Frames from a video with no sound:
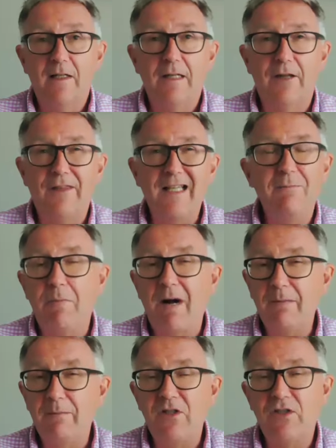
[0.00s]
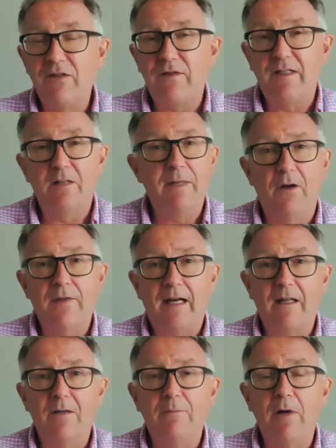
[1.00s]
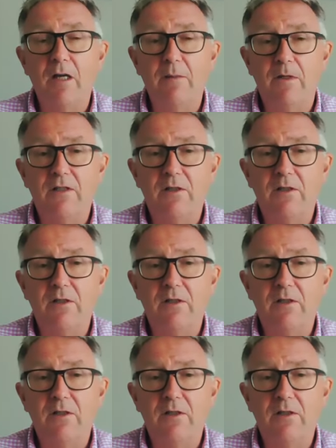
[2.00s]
Now things might be shifting a bit on that at the moment,